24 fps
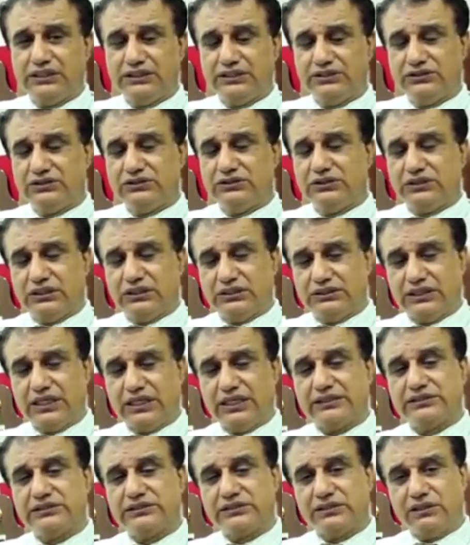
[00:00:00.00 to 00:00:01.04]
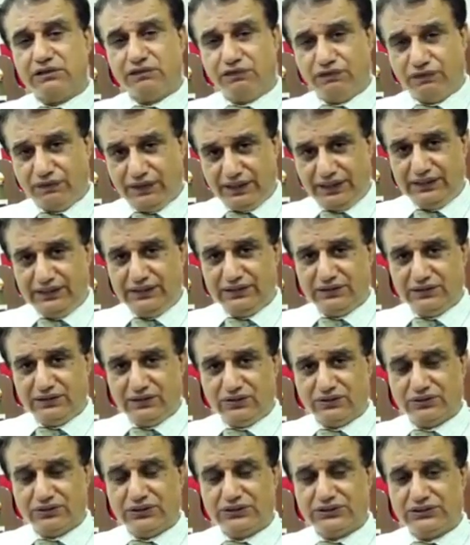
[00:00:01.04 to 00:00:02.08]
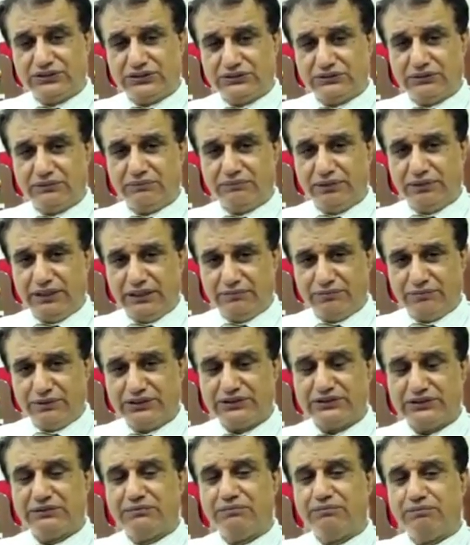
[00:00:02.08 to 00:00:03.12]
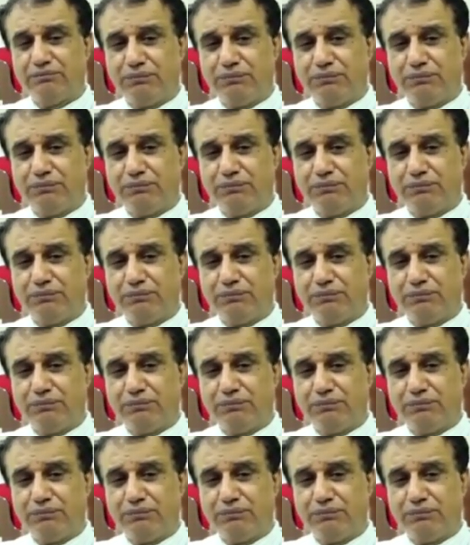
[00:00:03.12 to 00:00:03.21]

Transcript: it is the extra fat on the male breast